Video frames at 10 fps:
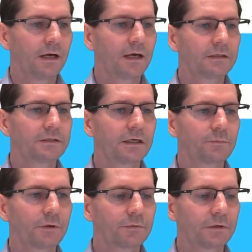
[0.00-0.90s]
Data
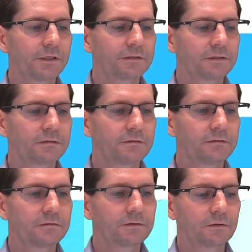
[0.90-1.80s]
preparation.
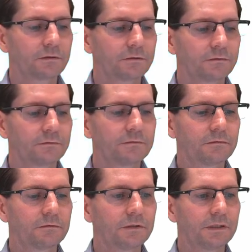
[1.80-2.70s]
So
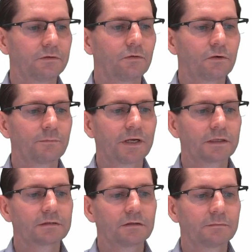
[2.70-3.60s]
the
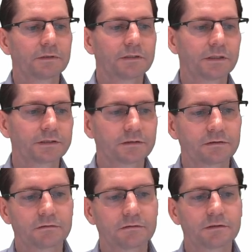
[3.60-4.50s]
automatic type
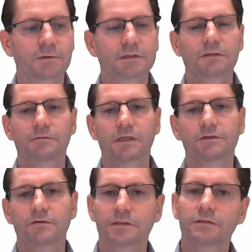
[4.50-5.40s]
detection, especially with
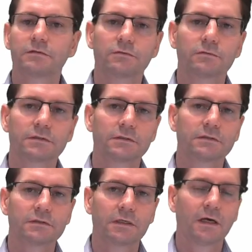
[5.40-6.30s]
unstructured
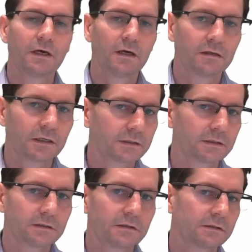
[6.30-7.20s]
sources like
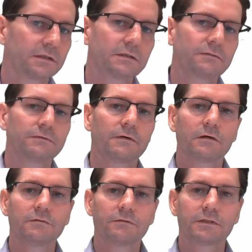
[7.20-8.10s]
a CSV
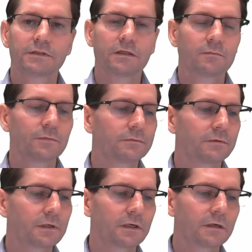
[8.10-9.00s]
file, for example,
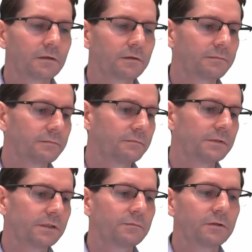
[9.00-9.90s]

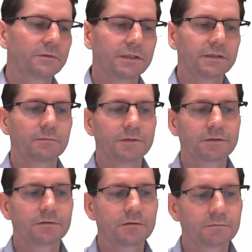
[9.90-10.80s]
sometimes you get some
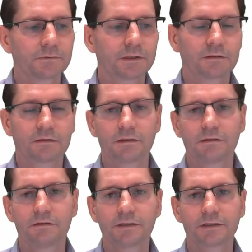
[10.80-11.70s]
issues with the
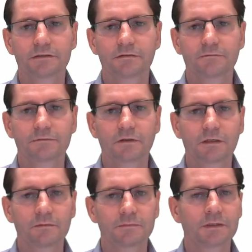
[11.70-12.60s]
detection of types.